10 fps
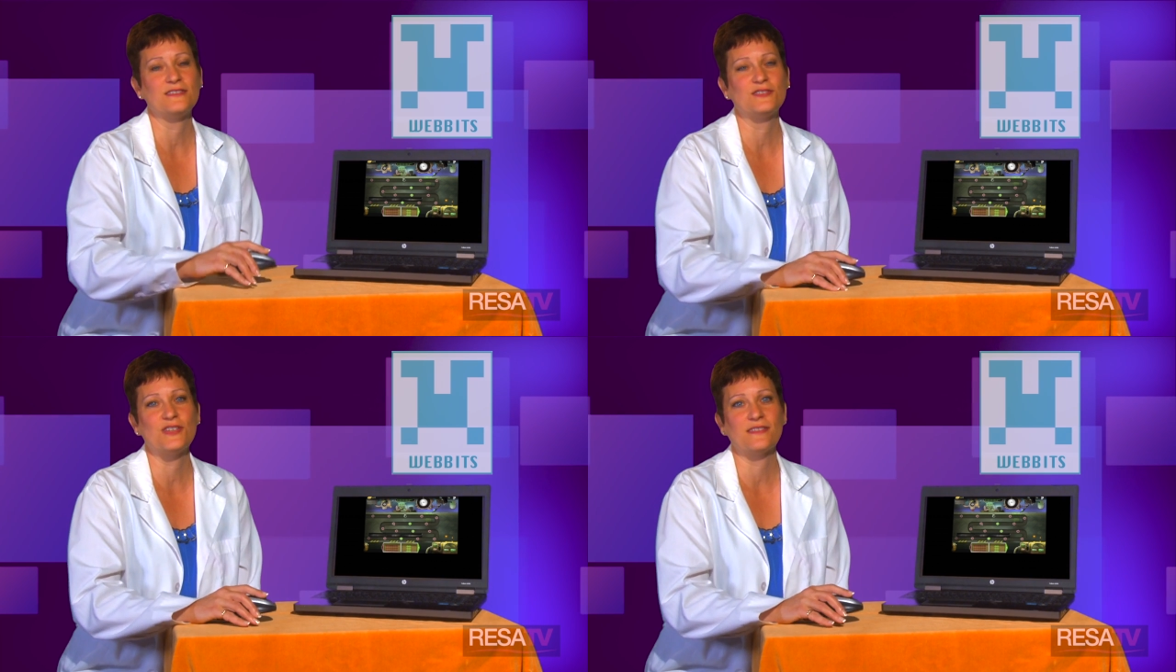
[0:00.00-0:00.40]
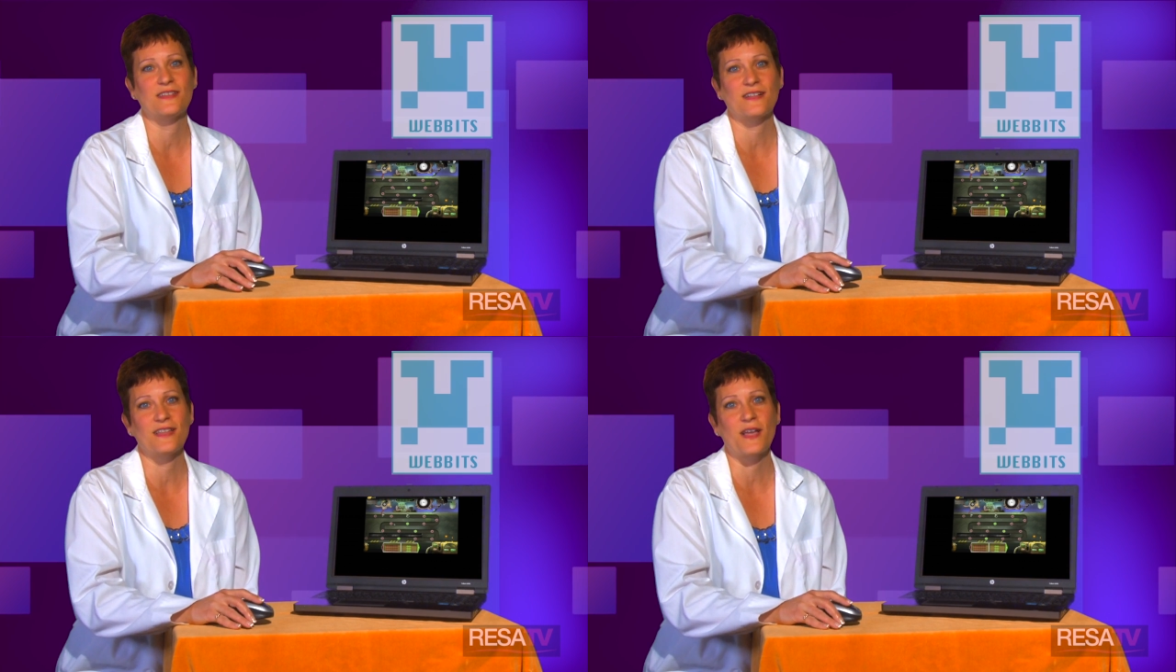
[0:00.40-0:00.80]
is just
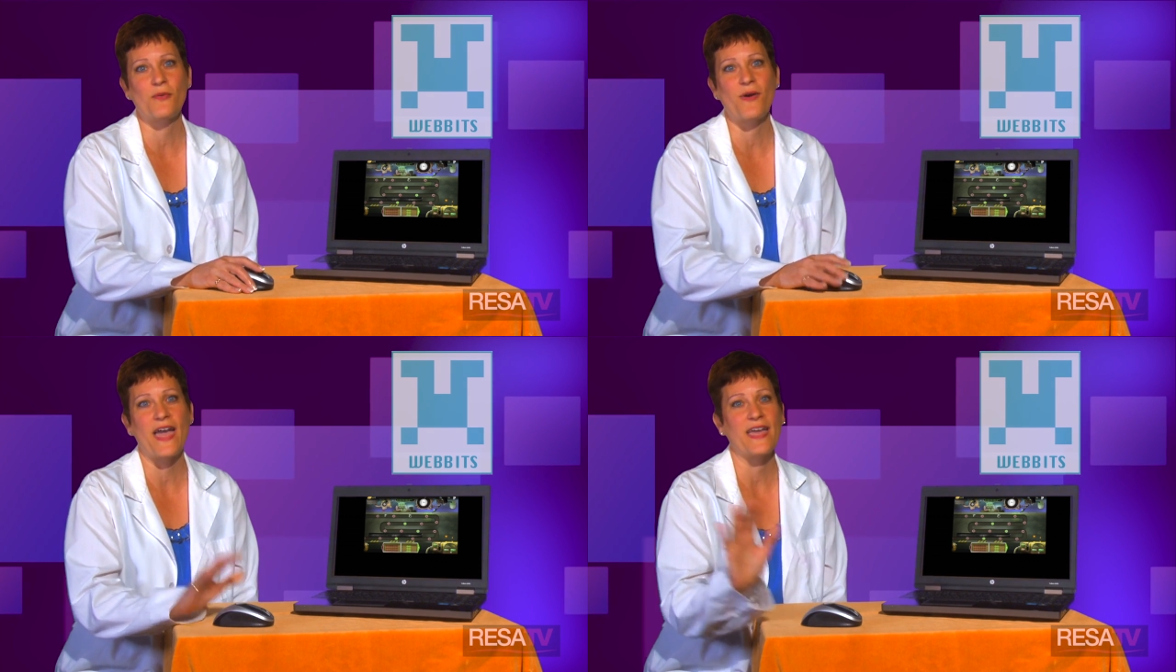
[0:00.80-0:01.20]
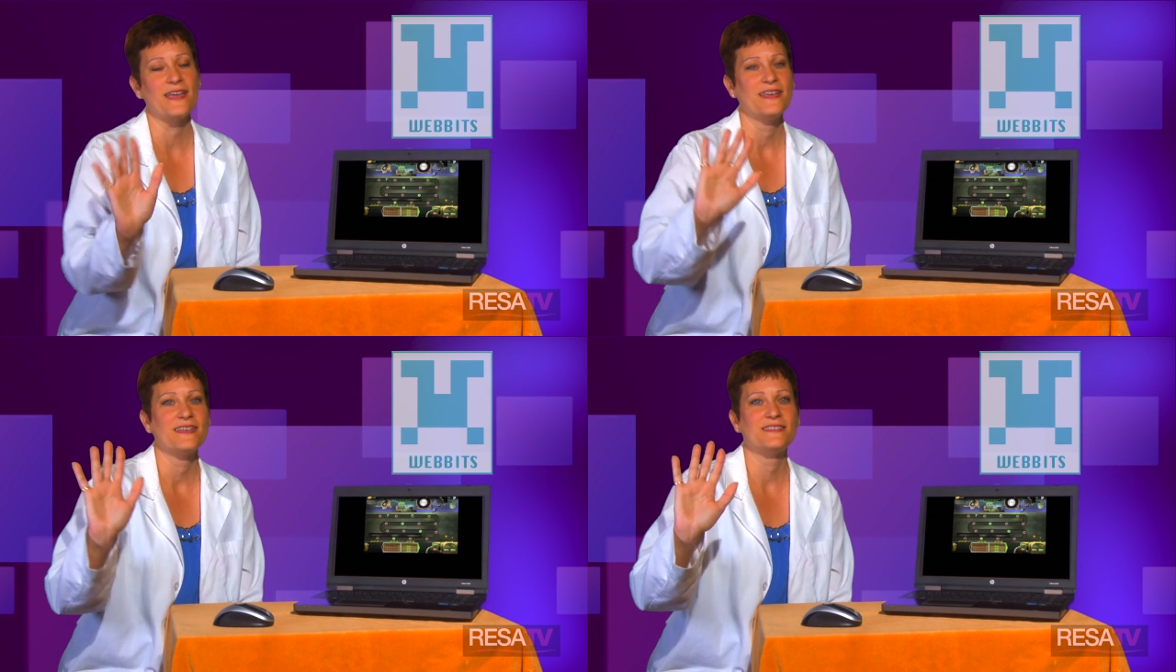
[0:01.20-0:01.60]
a click away.
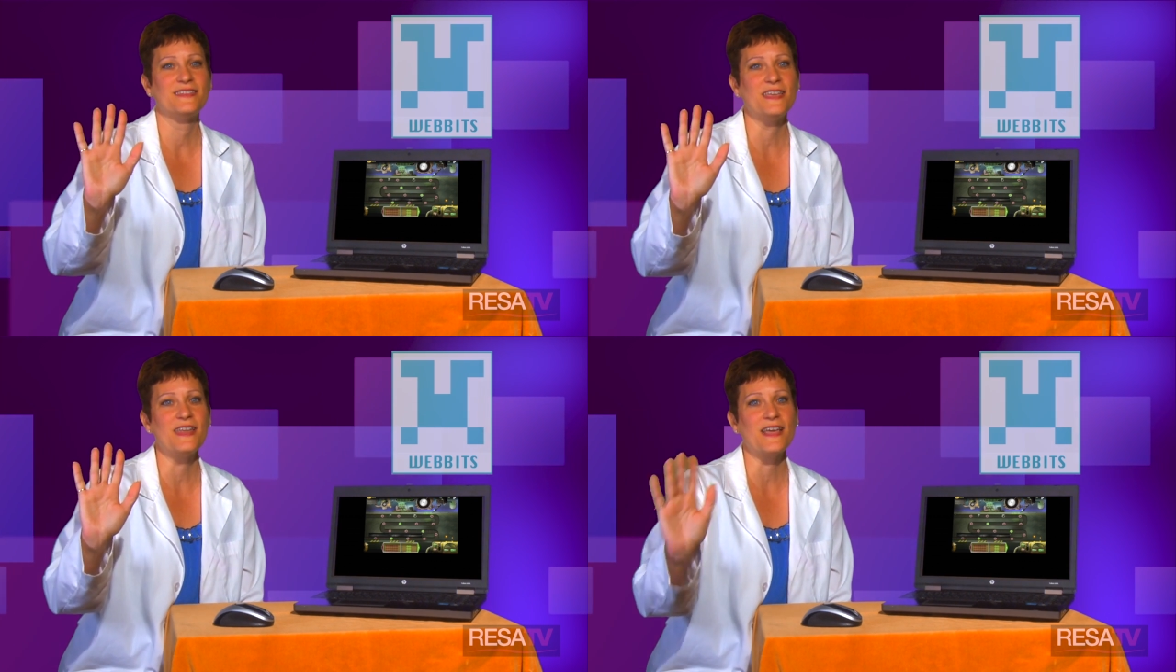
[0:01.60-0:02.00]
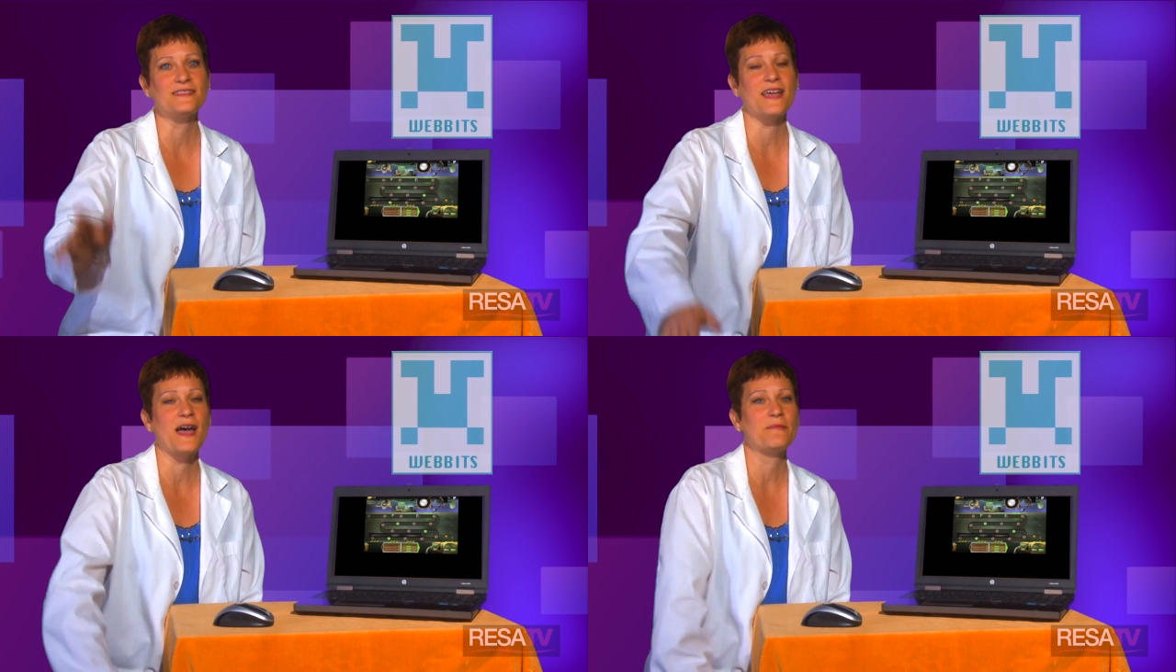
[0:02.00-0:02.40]
See you next
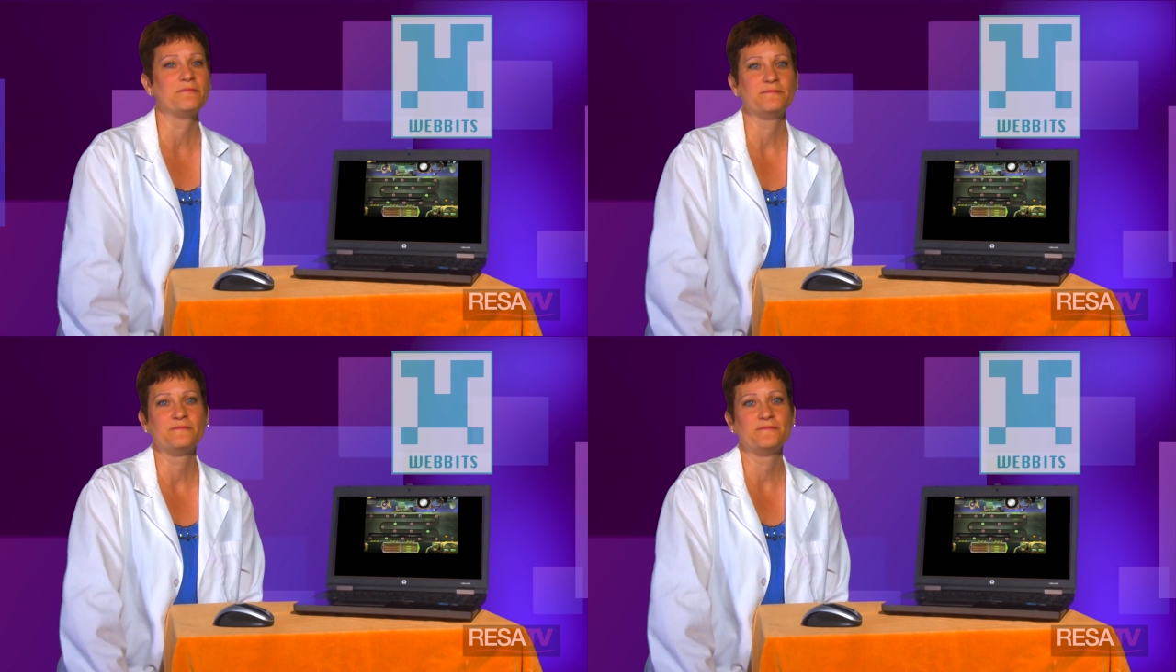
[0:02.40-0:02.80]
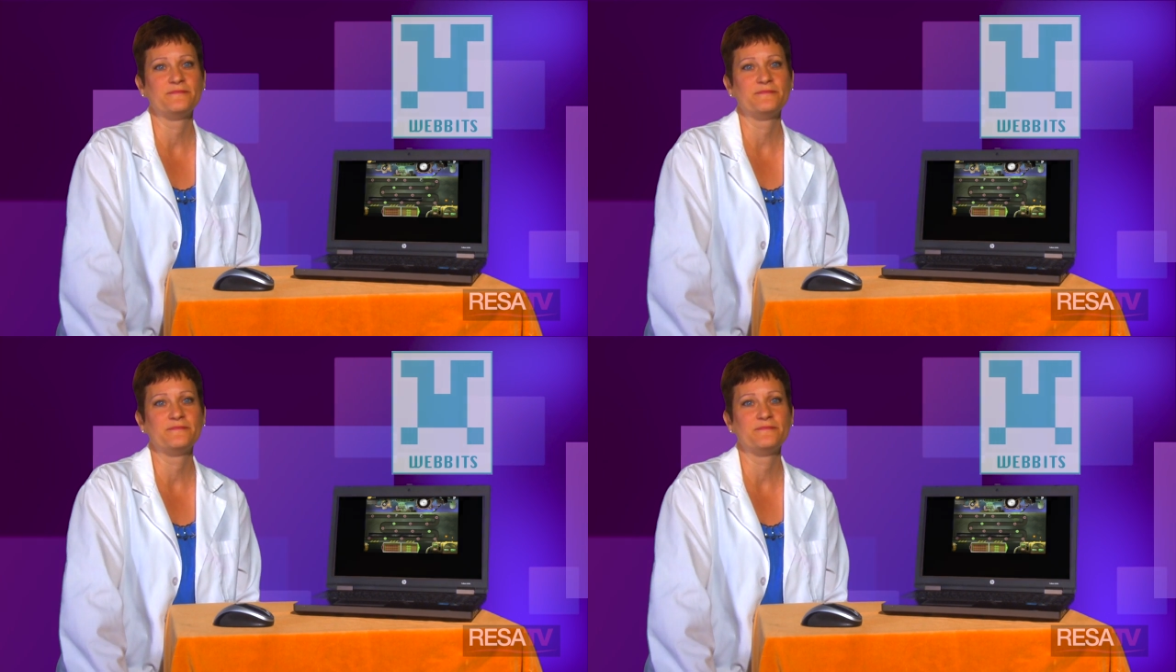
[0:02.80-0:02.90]
time.